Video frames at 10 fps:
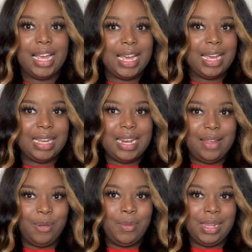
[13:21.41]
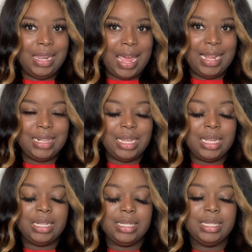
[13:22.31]
I never really liked
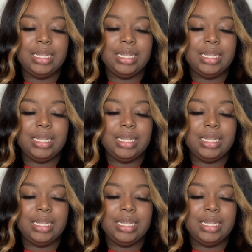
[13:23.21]
it.